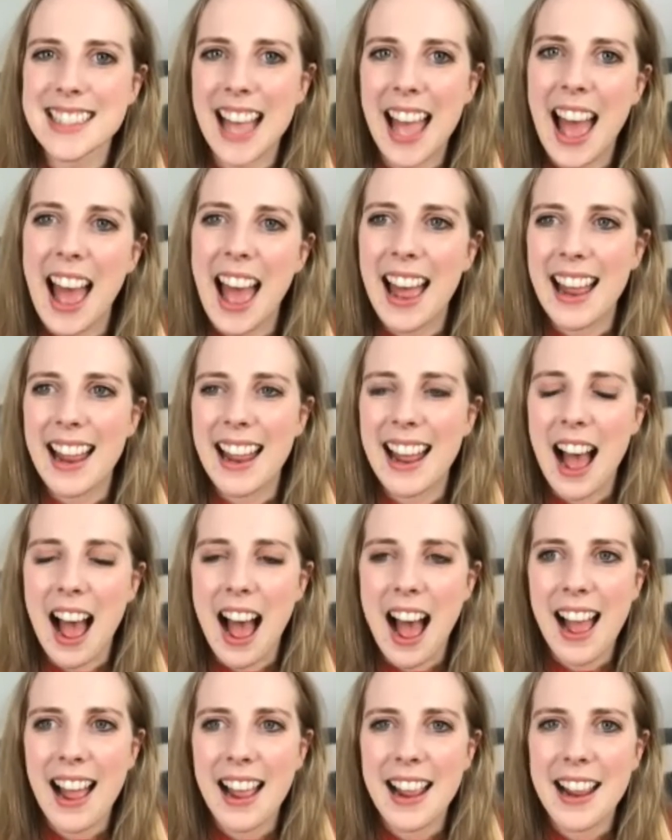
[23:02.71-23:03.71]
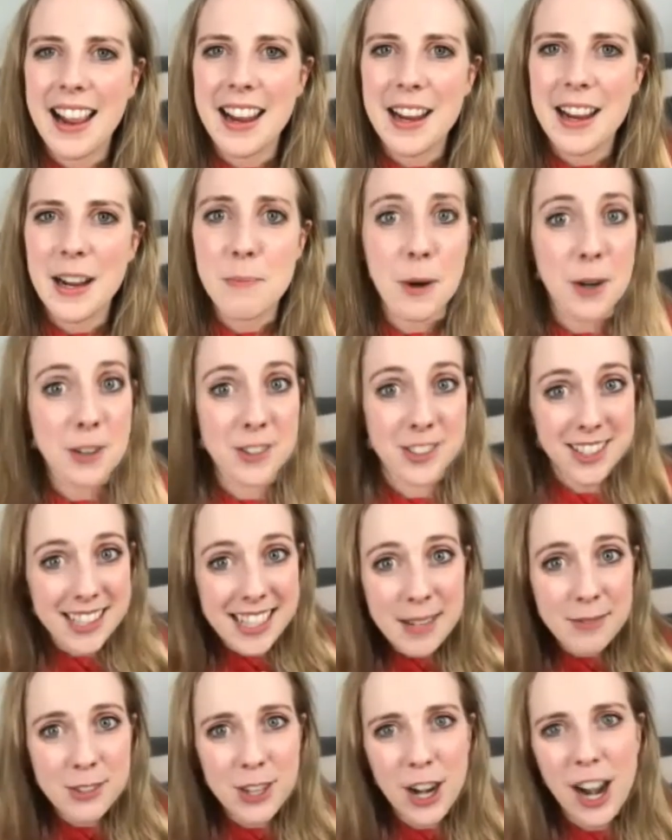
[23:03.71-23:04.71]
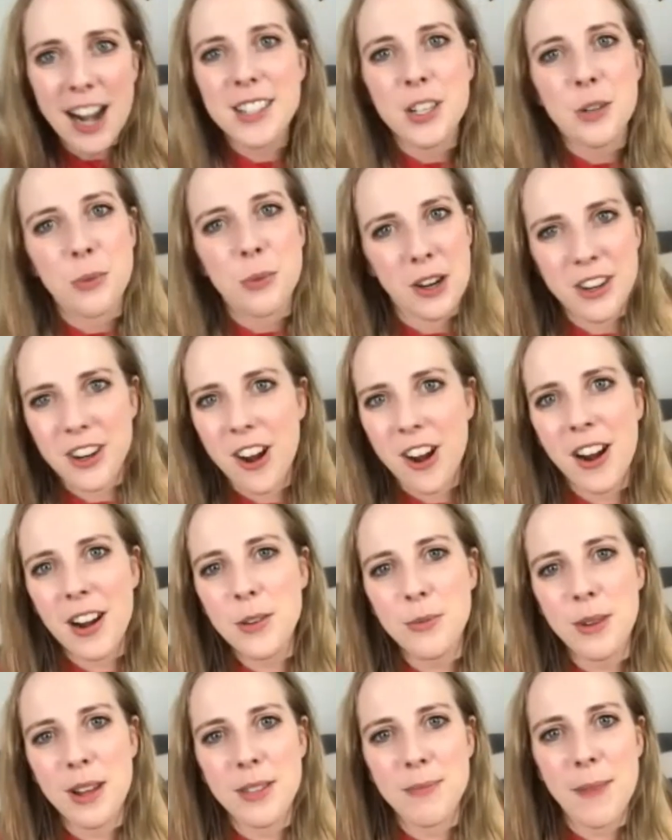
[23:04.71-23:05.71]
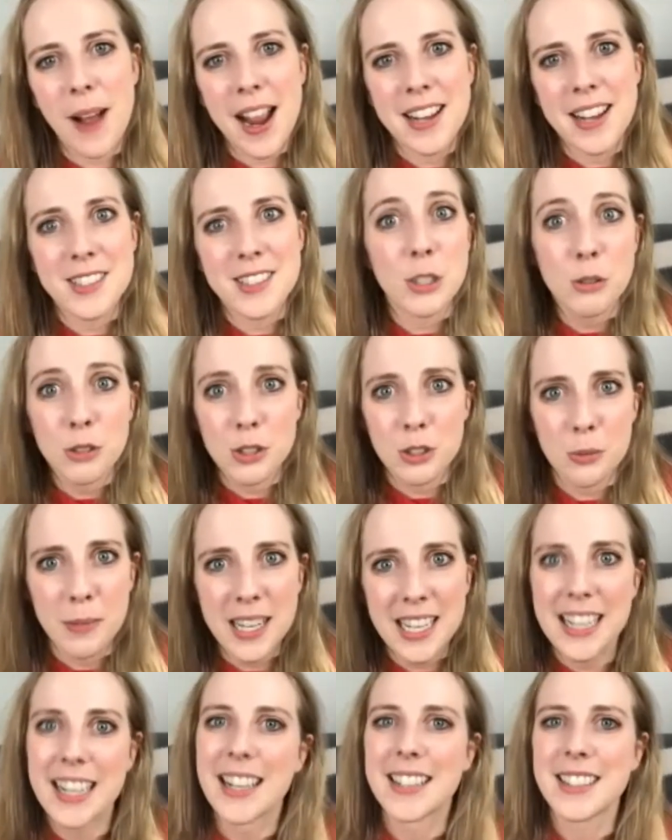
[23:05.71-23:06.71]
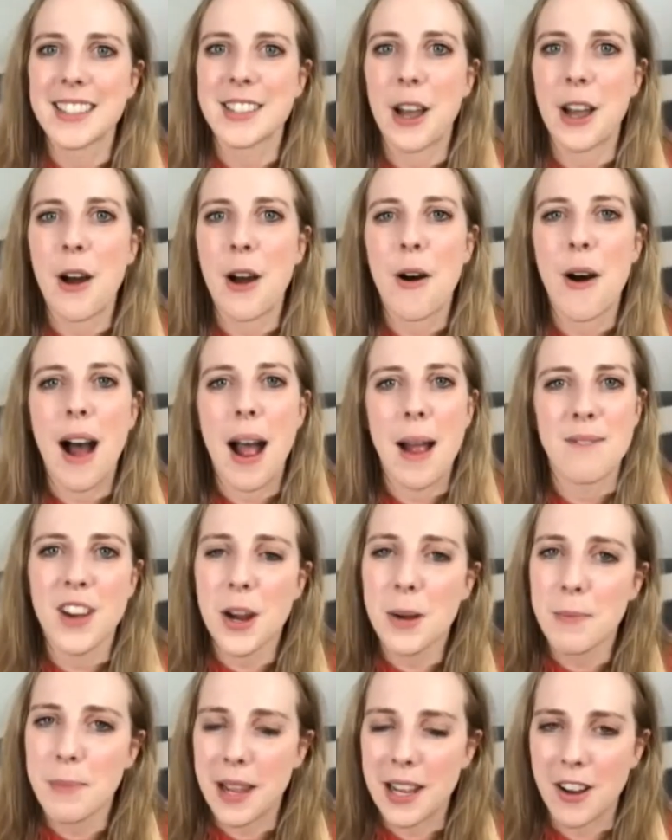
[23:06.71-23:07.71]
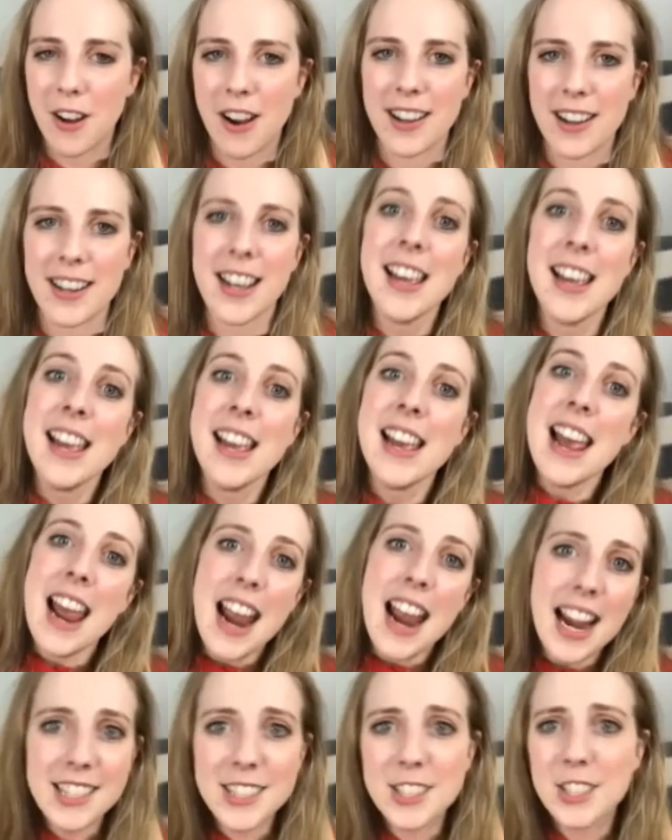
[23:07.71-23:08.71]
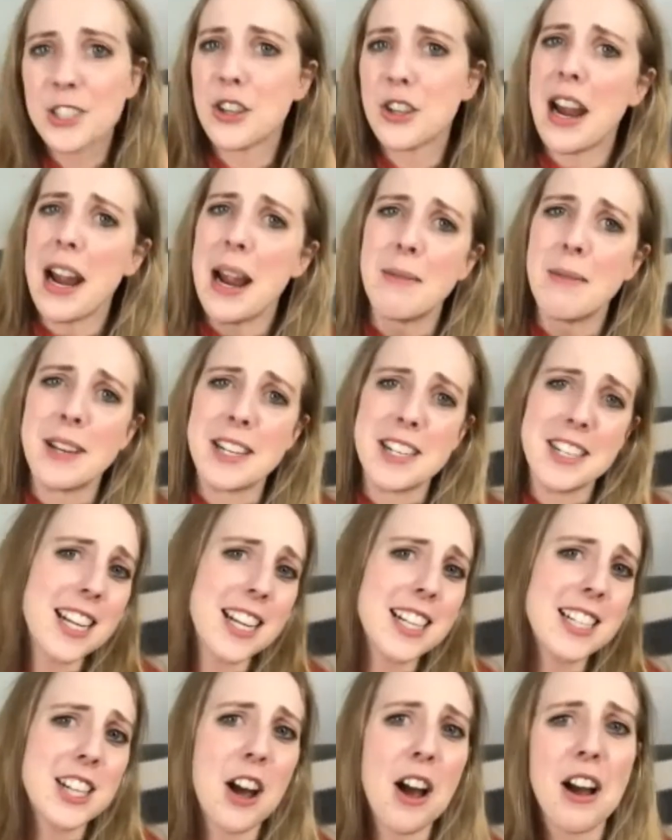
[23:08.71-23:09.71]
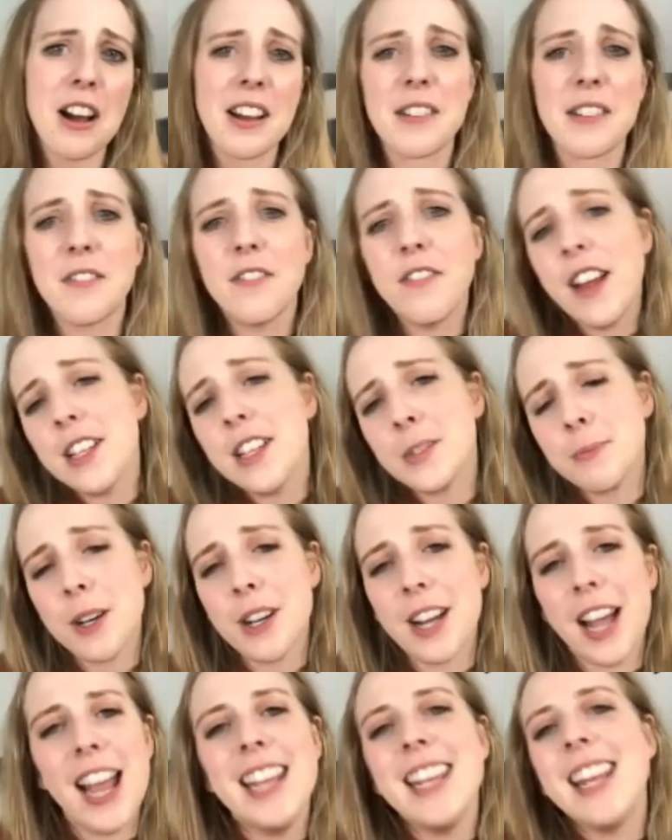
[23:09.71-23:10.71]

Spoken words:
that I personally am trying to work on with my social media. So I'm very big on Instagram and TikTok and Facebook.